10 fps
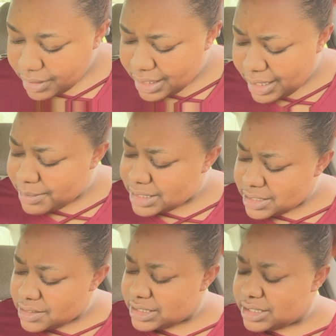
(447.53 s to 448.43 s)
and I'm
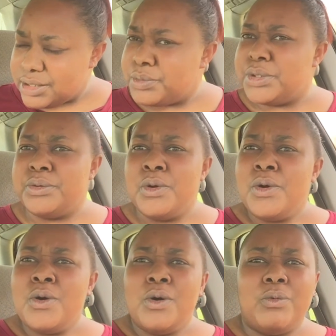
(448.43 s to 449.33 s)
still dealing with
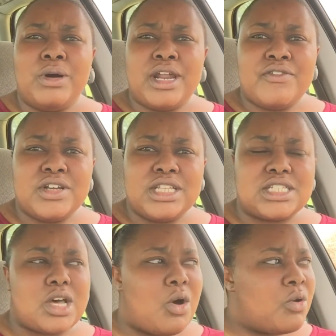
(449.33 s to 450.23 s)
whatever
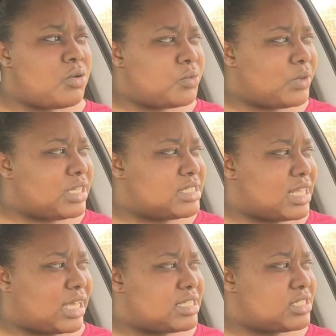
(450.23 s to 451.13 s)
this cold was.
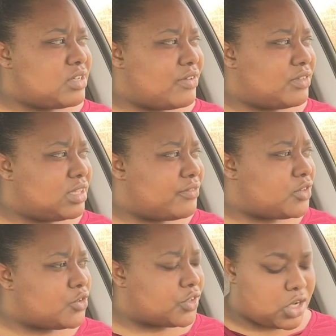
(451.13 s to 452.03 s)
Like, I still have the
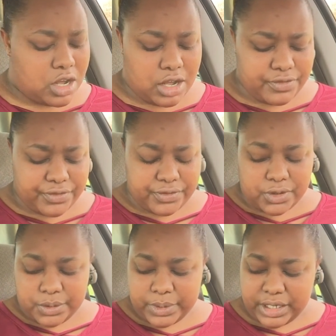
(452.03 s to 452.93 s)
leftover cough
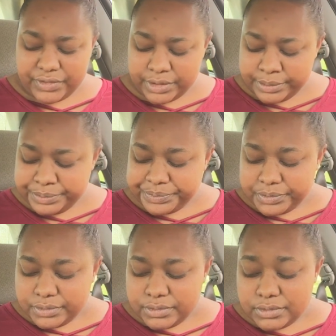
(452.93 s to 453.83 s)
or whatever.
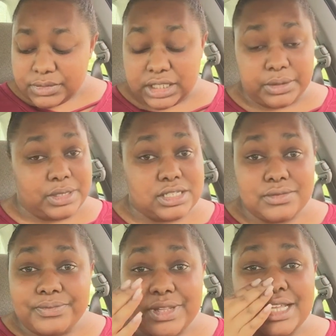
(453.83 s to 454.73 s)

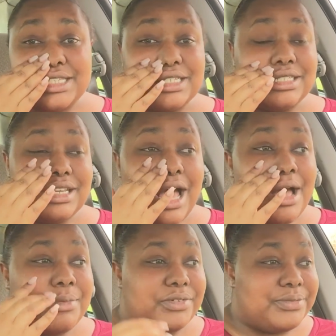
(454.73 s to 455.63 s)
Anyways, that's it.
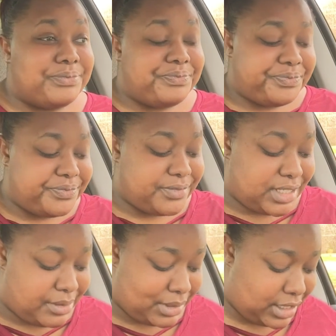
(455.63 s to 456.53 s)
I'm
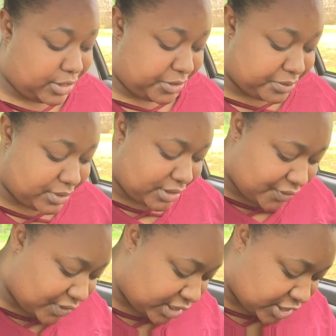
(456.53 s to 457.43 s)
gonna go
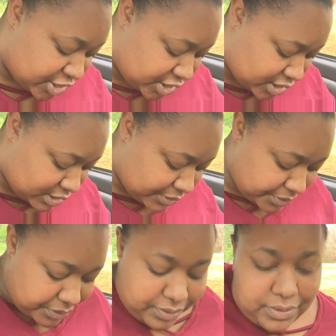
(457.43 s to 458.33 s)
finish
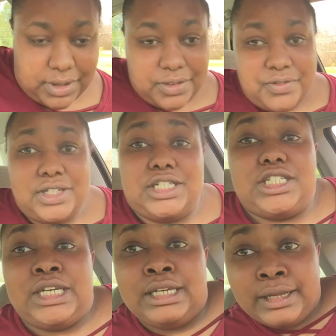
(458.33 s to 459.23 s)

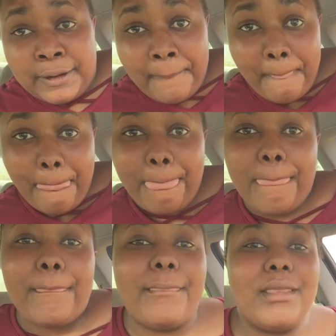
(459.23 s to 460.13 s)
eating.
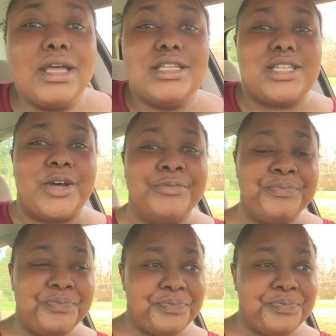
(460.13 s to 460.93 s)
So,